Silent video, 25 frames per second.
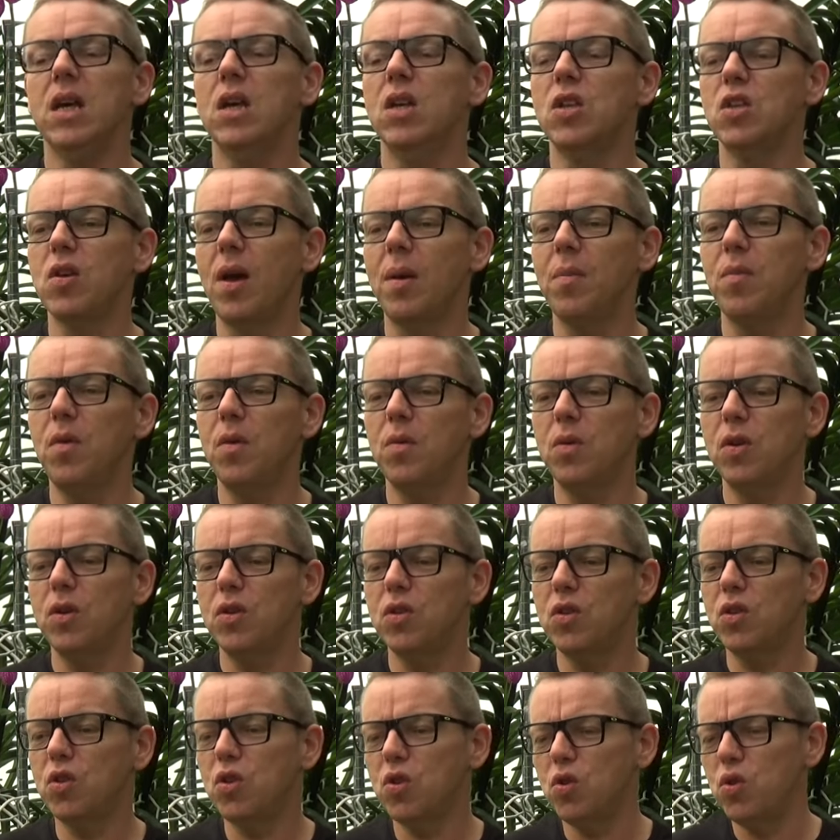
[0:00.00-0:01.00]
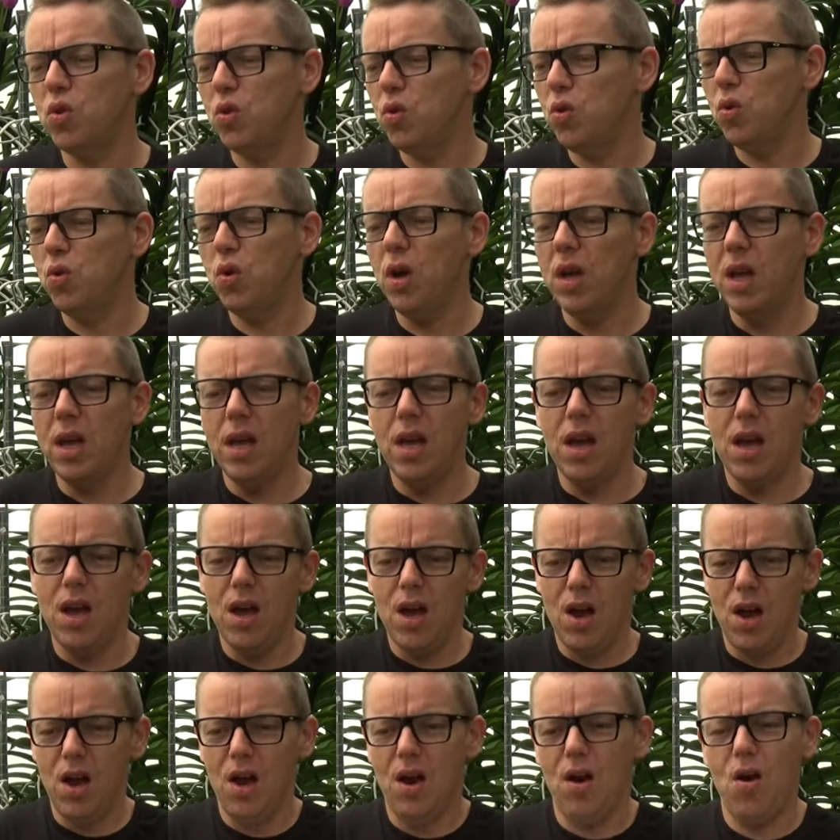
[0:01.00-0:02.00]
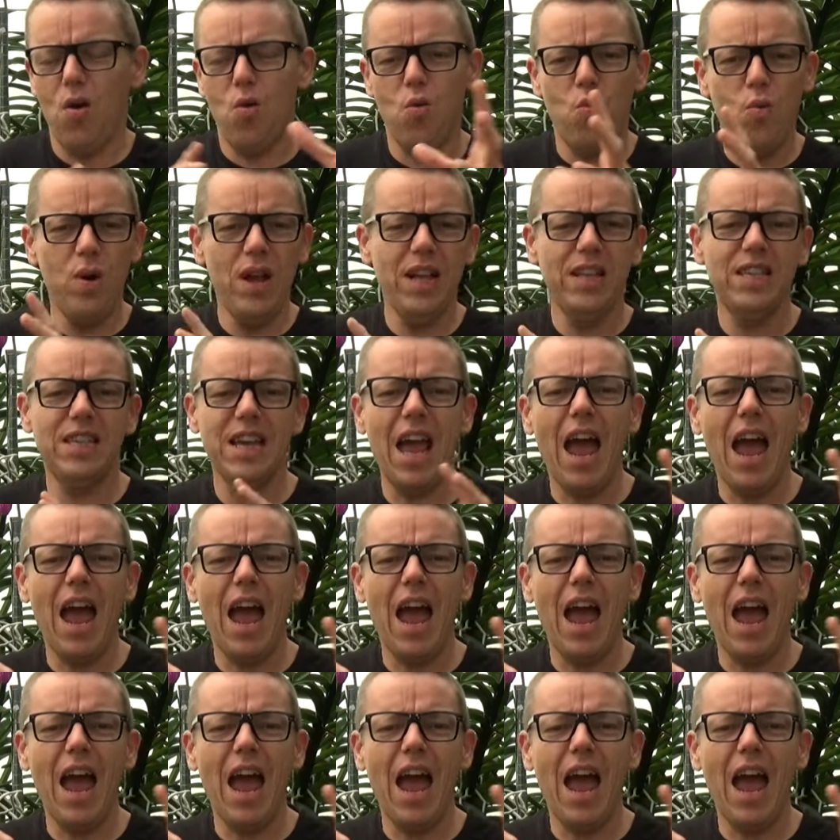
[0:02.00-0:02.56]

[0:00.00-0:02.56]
so I'm going to, to reach